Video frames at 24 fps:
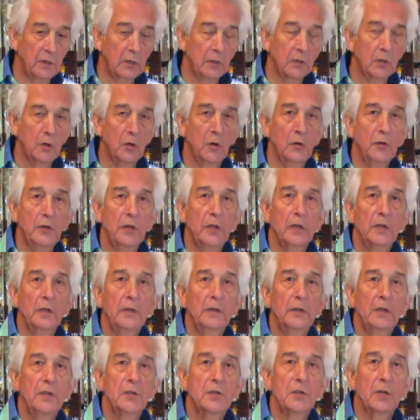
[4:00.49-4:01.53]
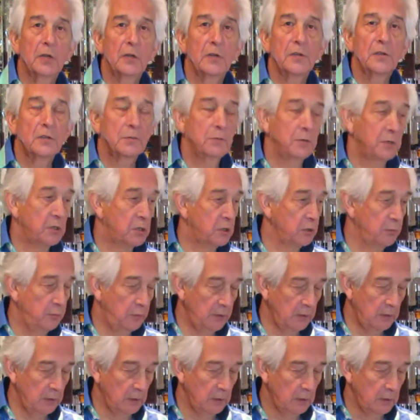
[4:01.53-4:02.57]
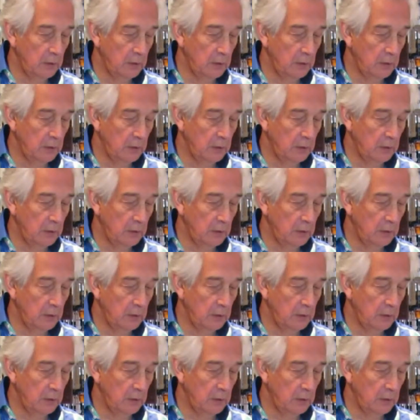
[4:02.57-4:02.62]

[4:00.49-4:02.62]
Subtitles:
cognac in each glass, but should be